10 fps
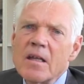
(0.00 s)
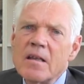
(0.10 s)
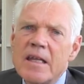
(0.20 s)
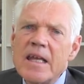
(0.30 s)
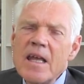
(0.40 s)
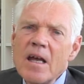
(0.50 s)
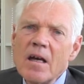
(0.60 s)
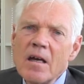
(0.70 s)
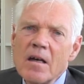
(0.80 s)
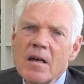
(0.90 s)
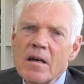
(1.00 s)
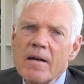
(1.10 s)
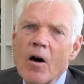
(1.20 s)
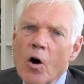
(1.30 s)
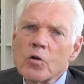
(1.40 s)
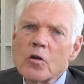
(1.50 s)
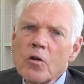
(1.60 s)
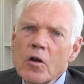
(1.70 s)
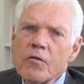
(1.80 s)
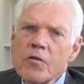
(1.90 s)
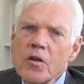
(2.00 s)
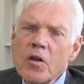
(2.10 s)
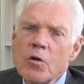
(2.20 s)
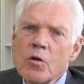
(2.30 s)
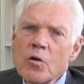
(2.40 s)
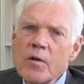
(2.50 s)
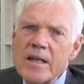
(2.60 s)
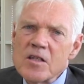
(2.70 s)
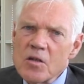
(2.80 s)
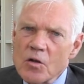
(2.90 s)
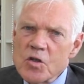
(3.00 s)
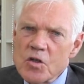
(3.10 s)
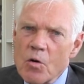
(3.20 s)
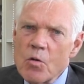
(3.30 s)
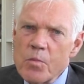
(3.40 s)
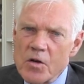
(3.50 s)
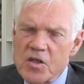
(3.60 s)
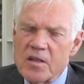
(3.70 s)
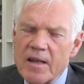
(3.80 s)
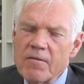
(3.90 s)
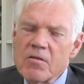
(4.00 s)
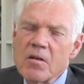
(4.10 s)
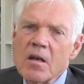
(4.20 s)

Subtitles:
the outlook for the euro is not so positive.